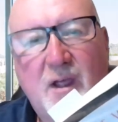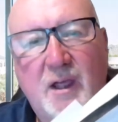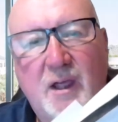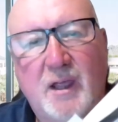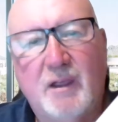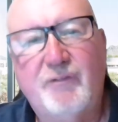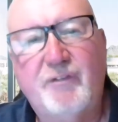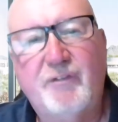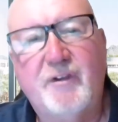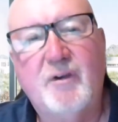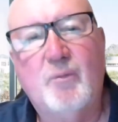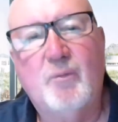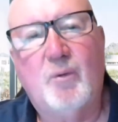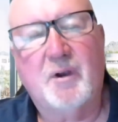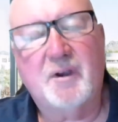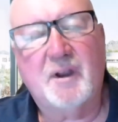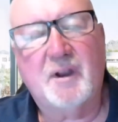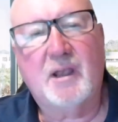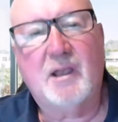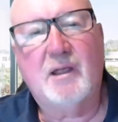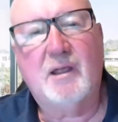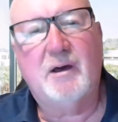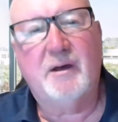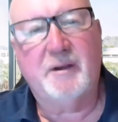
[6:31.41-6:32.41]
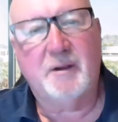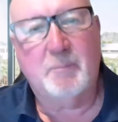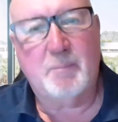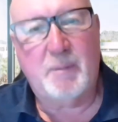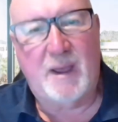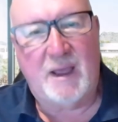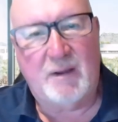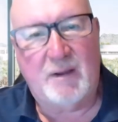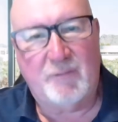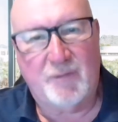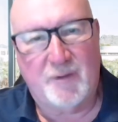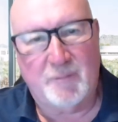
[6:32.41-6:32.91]
if you want to learn
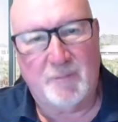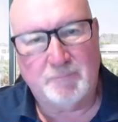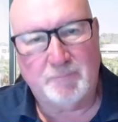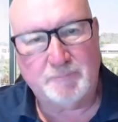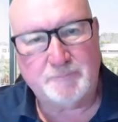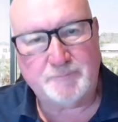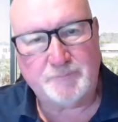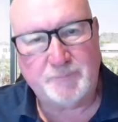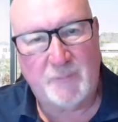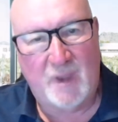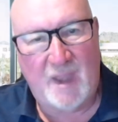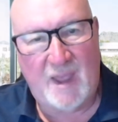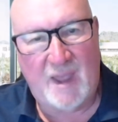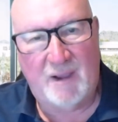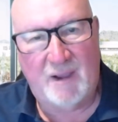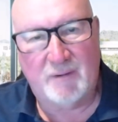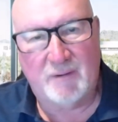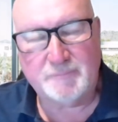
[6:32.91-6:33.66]
about them. Now,